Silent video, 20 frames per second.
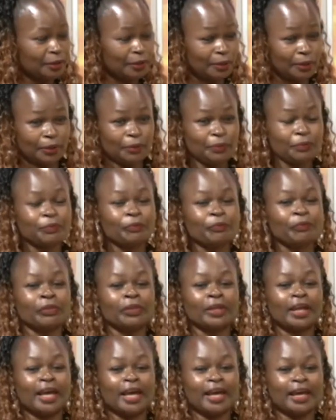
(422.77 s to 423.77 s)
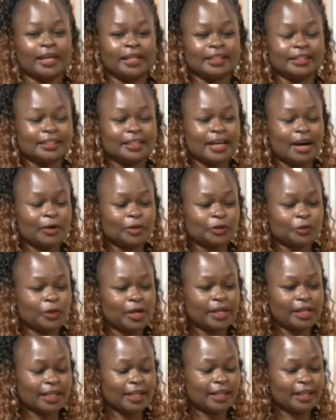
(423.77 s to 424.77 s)
mm-hmm. you know? And I
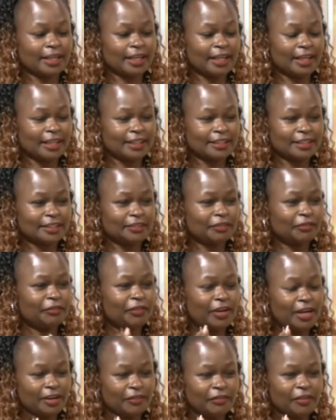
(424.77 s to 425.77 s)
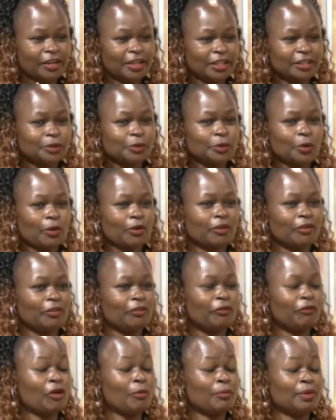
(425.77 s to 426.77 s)
was running against very, very
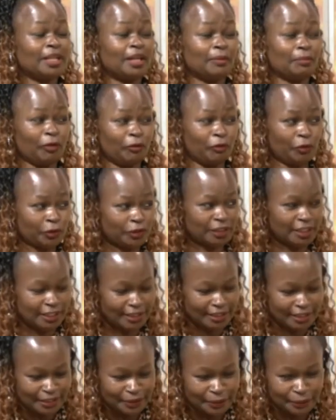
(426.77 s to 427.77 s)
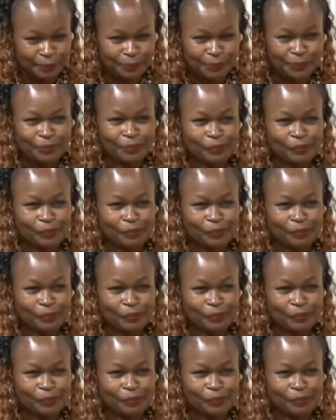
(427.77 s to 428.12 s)
strong, formidable forces.